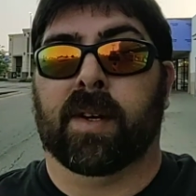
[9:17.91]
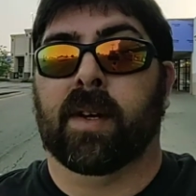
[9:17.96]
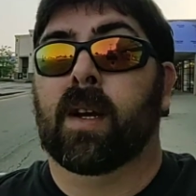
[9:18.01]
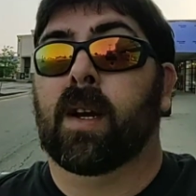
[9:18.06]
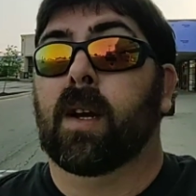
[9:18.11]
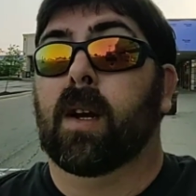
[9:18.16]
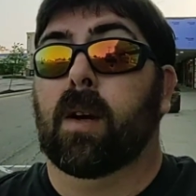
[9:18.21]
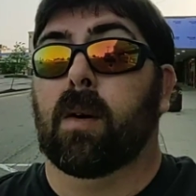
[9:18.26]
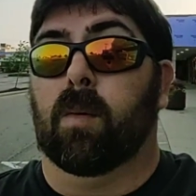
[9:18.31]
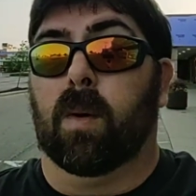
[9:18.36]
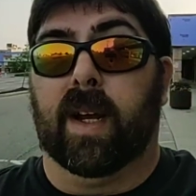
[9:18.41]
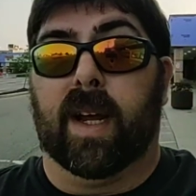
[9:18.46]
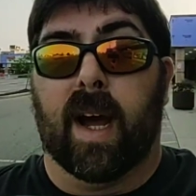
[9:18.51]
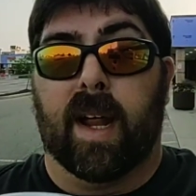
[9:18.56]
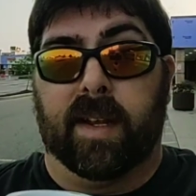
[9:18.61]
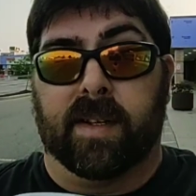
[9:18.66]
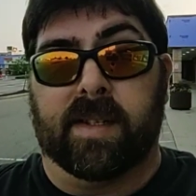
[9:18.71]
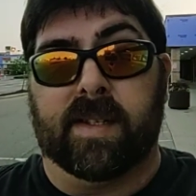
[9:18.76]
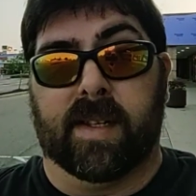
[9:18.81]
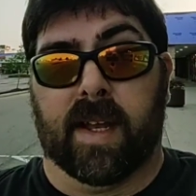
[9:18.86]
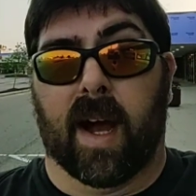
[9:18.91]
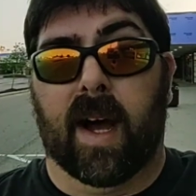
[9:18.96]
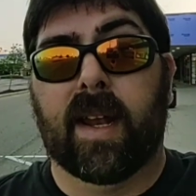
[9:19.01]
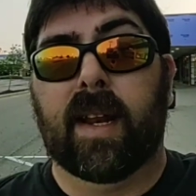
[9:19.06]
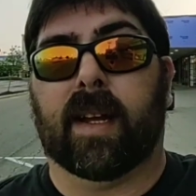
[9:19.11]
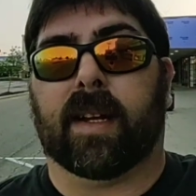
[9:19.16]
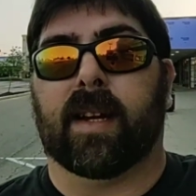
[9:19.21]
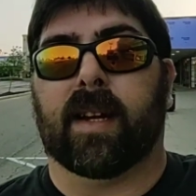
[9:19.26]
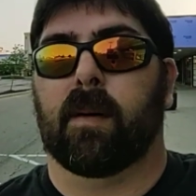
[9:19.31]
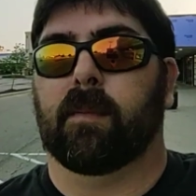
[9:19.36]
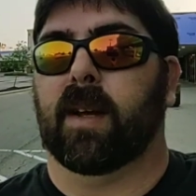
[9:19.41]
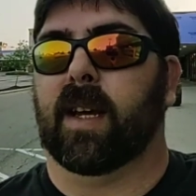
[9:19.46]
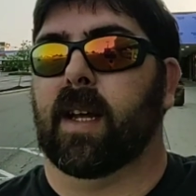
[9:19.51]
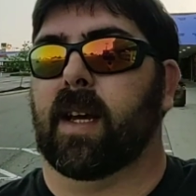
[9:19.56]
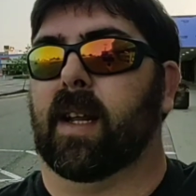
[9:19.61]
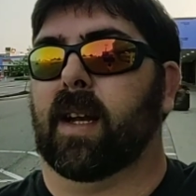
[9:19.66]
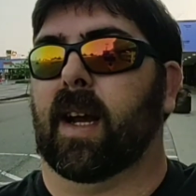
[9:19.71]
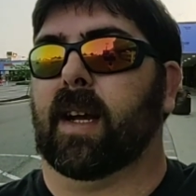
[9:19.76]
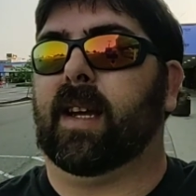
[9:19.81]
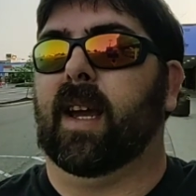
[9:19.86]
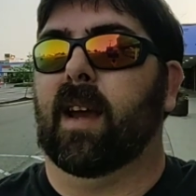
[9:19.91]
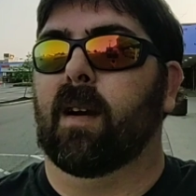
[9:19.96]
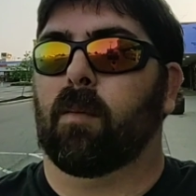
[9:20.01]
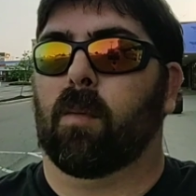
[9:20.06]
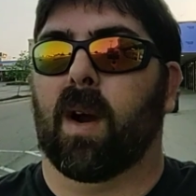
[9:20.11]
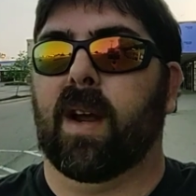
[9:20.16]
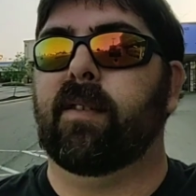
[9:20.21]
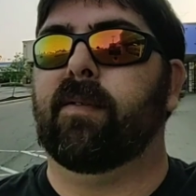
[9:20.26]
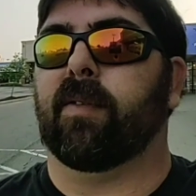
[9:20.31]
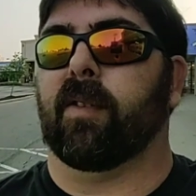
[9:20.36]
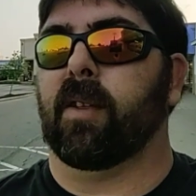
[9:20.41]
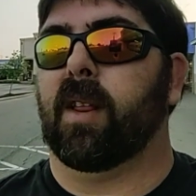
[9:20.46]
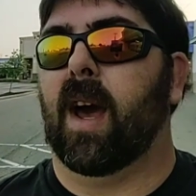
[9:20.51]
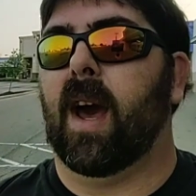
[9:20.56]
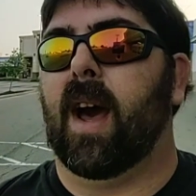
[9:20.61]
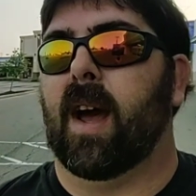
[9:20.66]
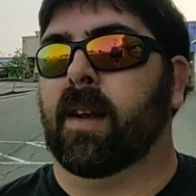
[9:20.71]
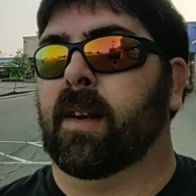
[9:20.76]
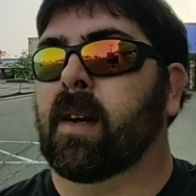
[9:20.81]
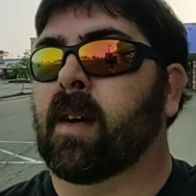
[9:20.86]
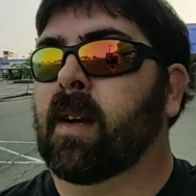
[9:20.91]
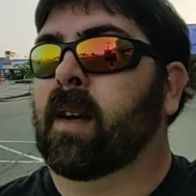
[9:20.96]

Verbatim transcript: We got a Sonic coming in. I can't wait for that.